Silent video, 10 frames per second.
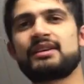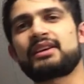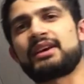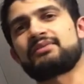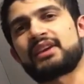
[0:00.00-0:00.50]

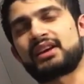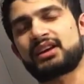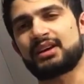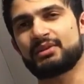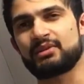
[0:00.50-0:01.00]
Okay, they
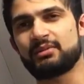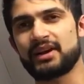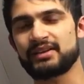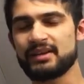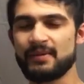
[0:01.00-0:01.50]
come into our
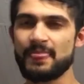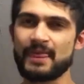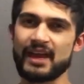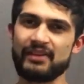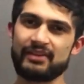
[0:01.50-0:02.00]
mind,
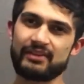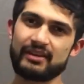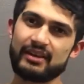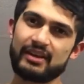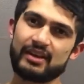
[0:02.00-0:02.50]
and
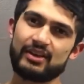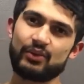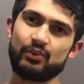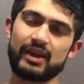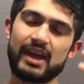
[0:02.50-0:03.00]

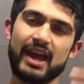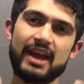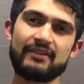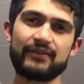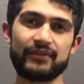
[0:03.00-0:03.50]
we
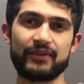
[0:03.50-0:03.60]
have